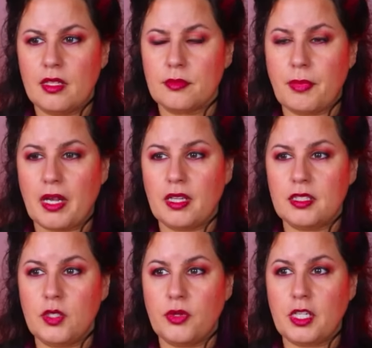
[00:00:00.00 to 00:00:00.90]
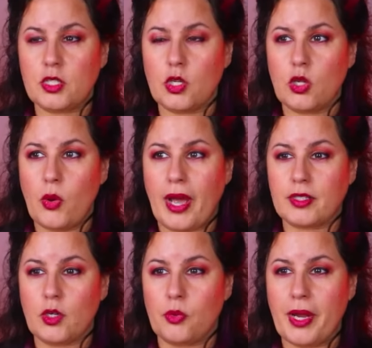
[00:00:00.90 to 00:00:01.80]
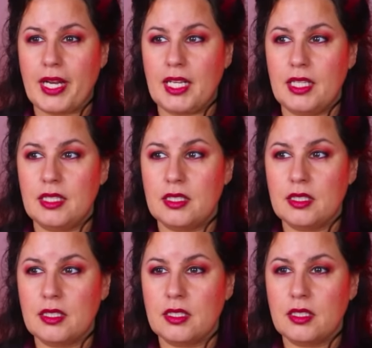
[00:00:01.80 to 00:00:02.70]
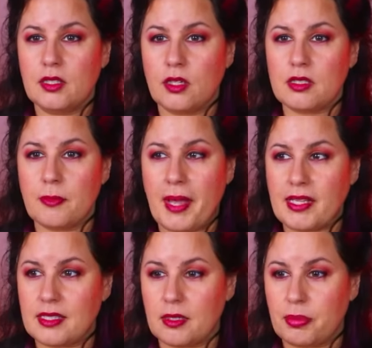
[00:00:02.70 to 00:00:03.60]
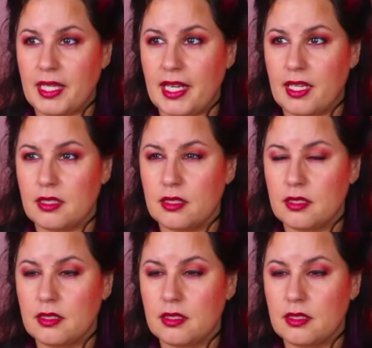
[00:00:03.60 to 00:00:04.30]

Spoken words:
Is Marla doing a solo act already? Or is the band still playing?